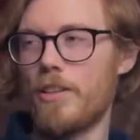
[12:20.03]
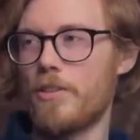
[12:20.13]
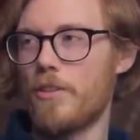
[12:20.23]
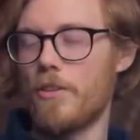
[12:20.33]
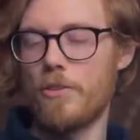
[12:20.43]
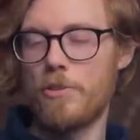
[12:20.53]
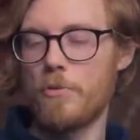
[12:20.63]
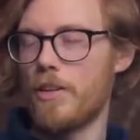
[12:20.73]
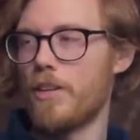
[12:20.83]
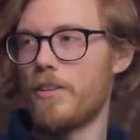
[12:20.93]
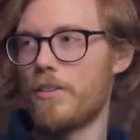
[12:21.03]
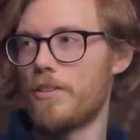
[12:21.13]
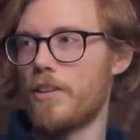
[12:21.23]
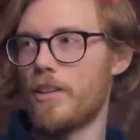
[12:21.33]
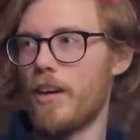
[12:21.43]
gets the short end of the
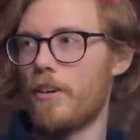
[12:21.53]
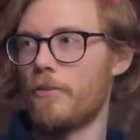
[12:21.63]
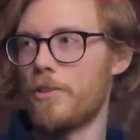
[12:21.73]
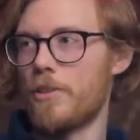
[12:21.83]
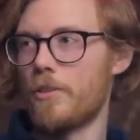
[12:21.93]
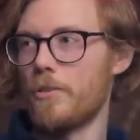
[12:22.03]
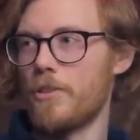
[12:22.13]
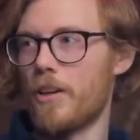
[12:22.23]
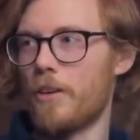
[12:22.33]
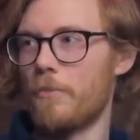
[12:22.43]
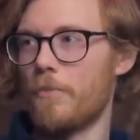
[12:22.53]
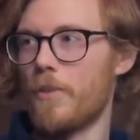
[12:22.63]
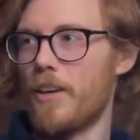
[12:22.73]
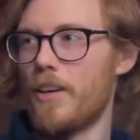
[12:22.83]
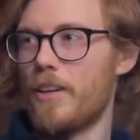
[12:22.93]
stick every single time.
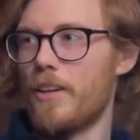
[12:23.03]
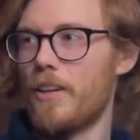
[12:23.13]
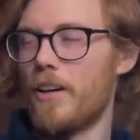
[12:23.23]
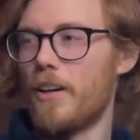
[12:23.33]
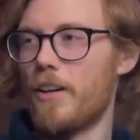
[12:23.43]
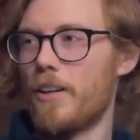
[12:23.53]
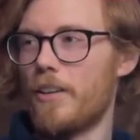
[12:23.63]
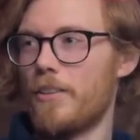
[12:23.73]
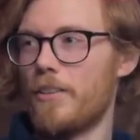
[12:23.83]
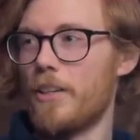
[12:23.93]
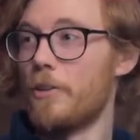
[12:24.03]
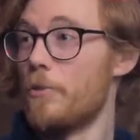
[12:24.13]
Uh, he